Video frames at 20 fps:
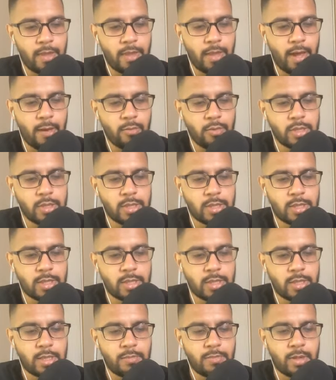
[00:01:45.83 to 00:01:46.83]
that was
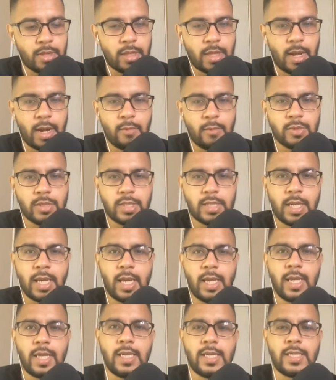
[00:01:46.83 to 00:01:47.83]
something that I would
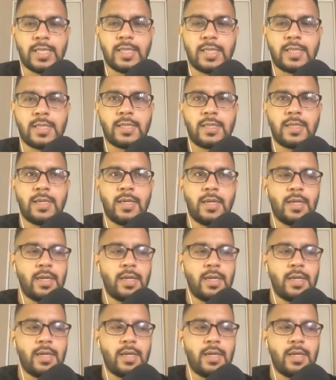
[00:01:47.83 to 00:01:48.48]
say is